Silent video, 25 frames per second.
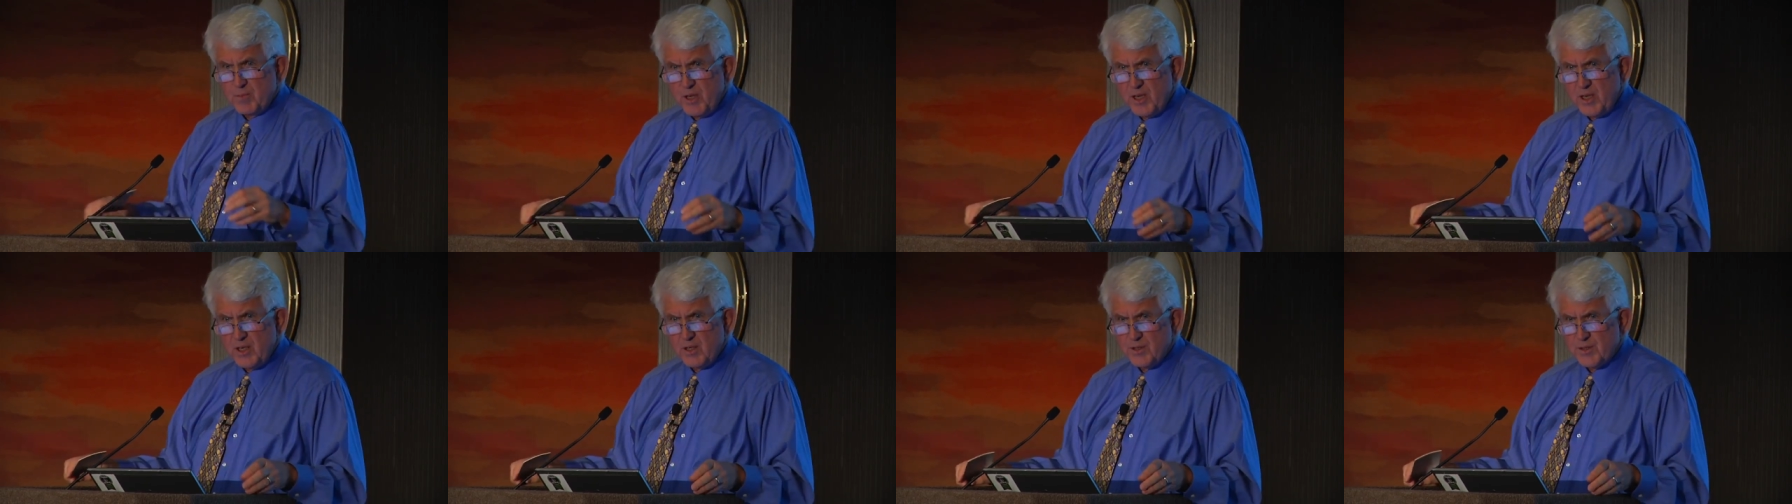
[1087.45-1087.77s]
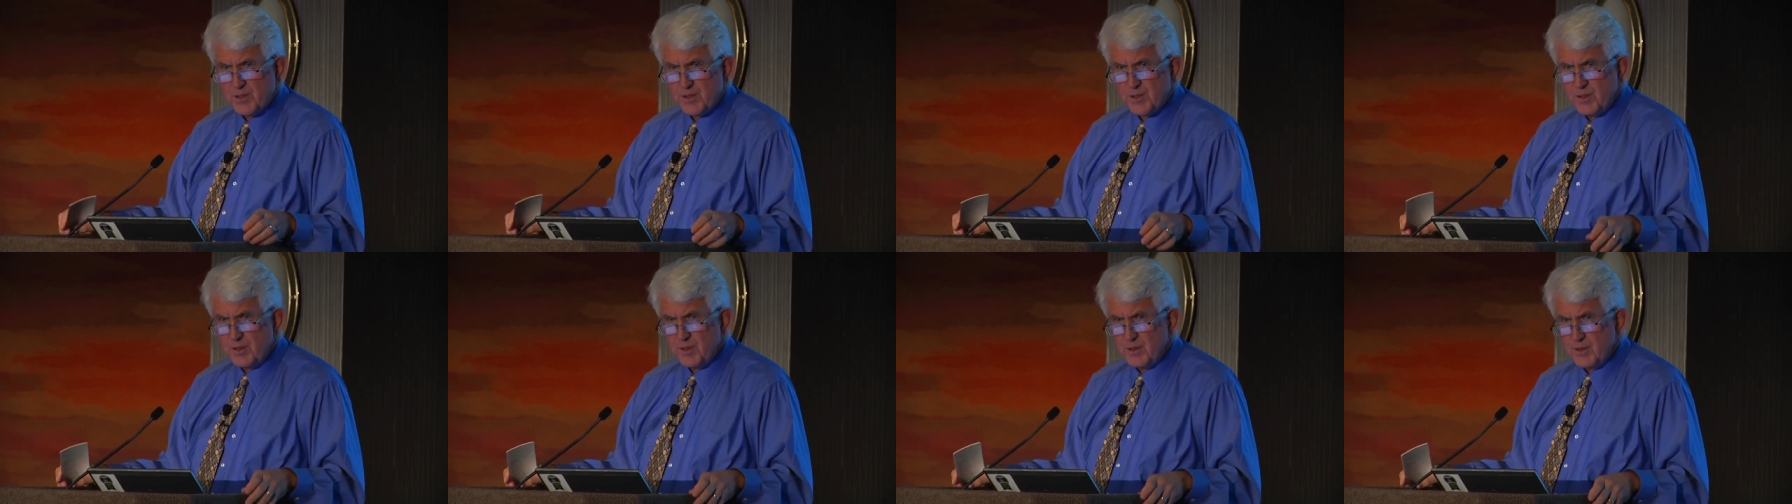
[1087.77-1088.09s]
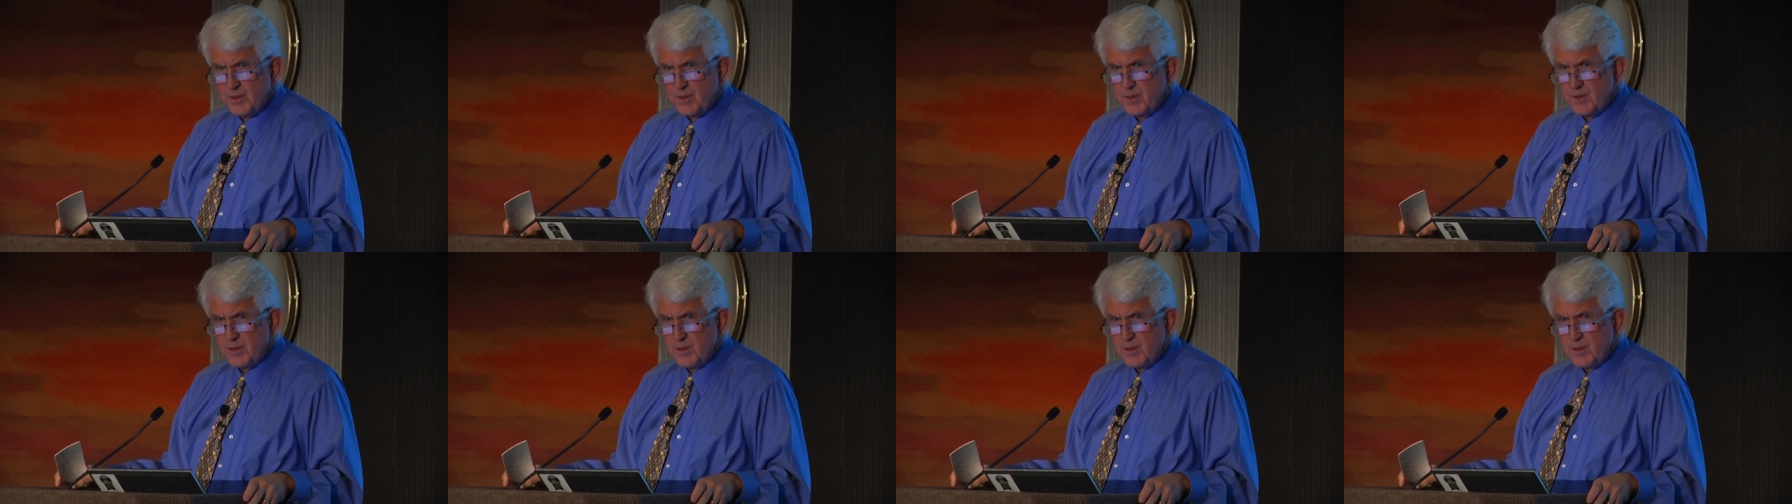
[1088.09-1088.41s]
means?
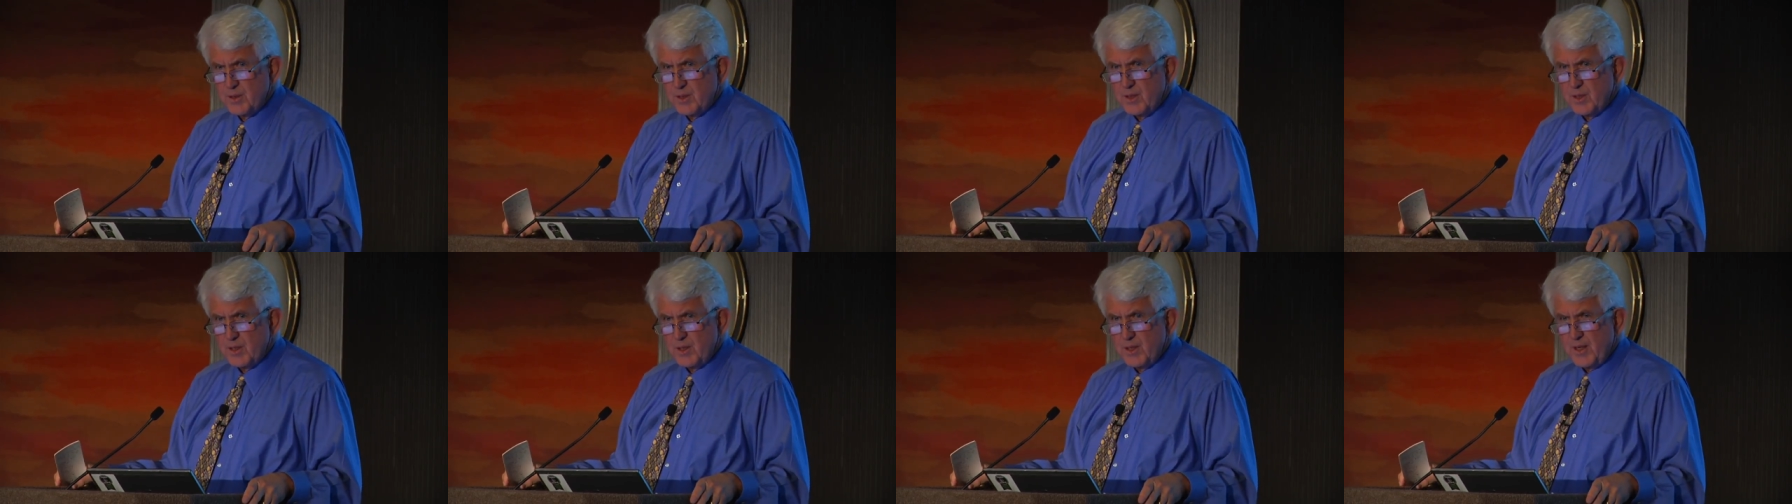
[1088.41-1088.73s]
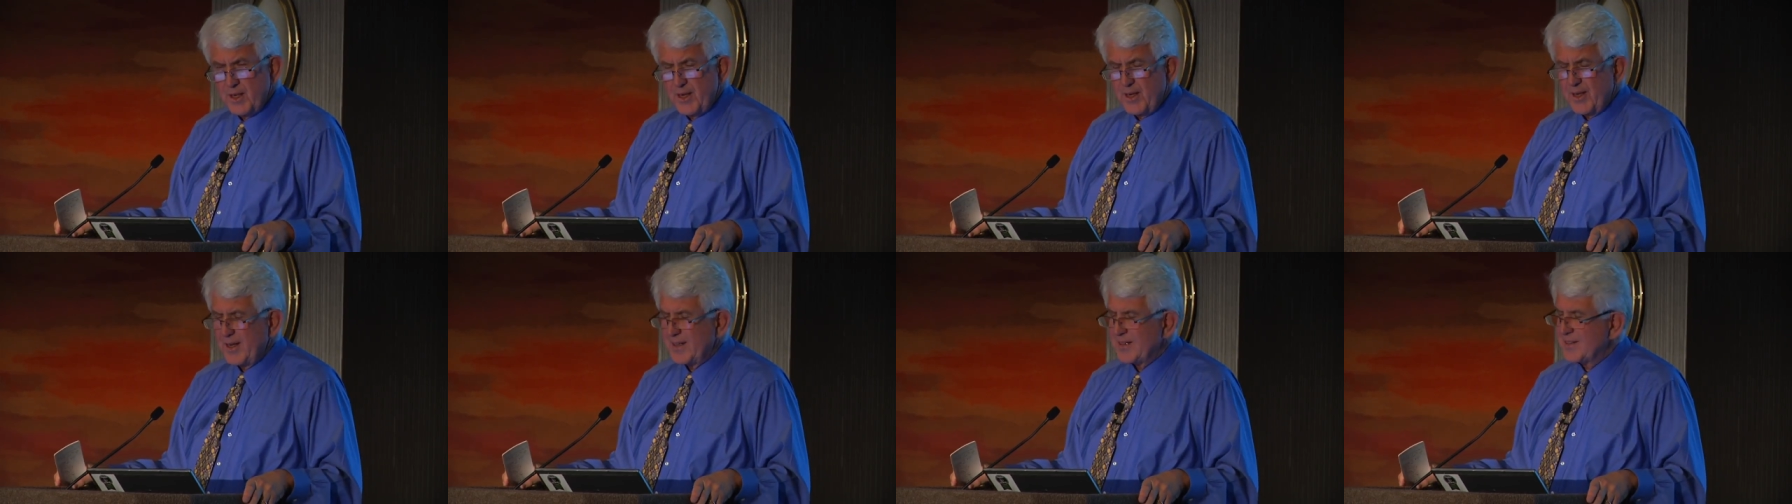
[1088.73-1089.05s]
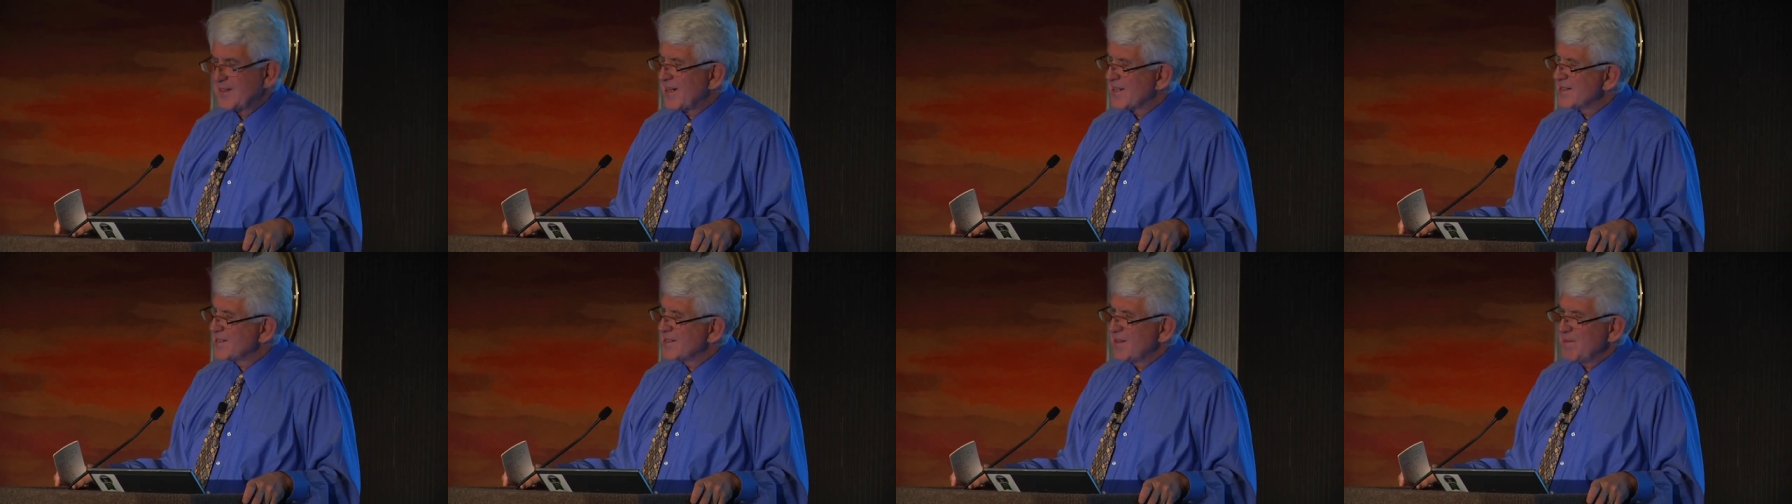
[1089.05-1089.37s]

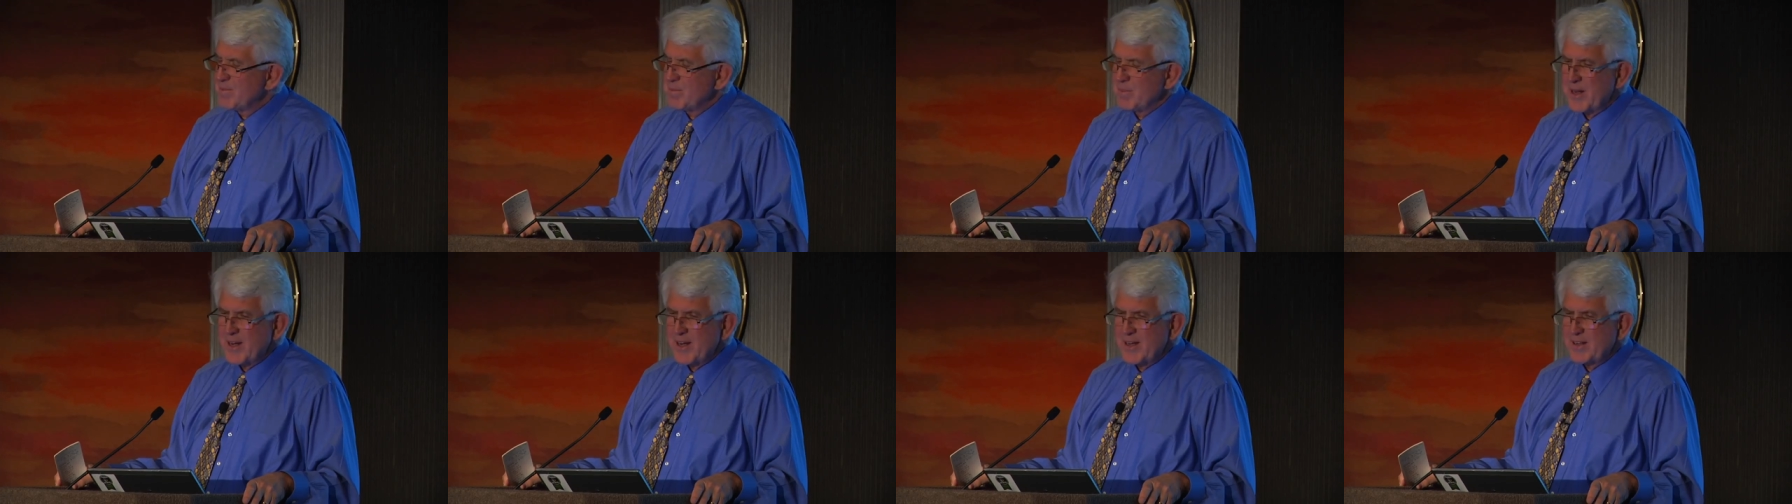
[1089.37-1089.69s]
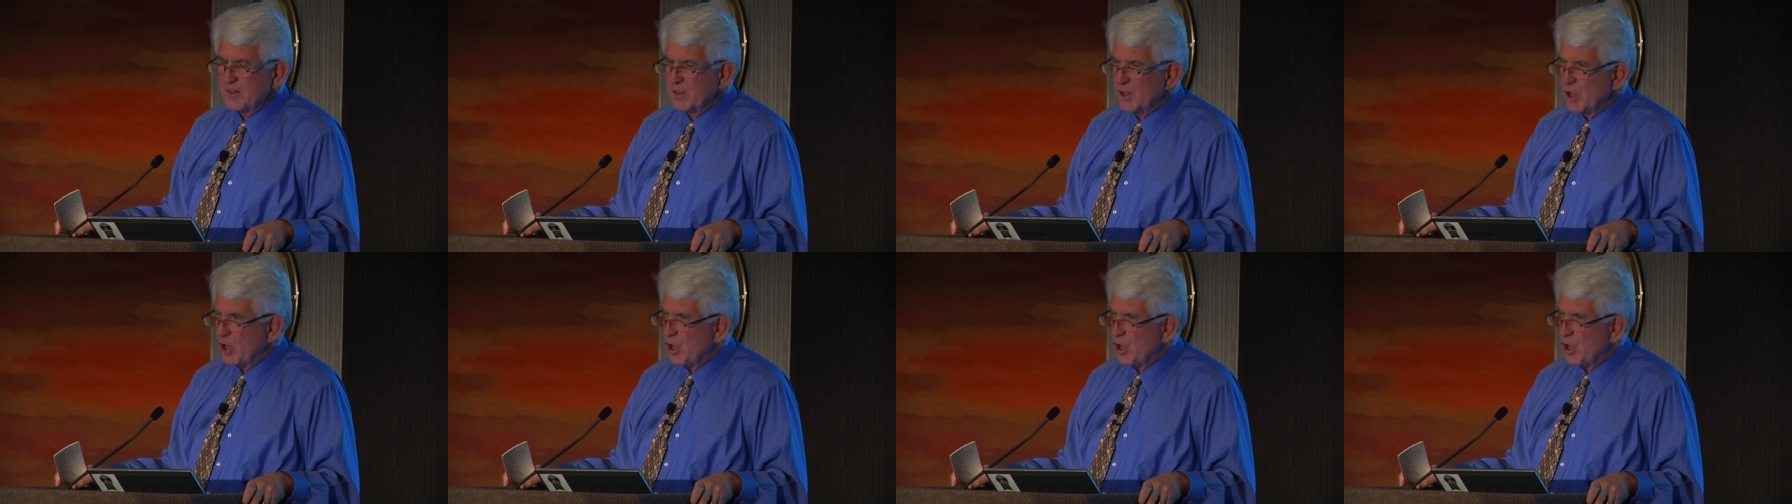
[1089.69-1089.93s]
It doesn't mean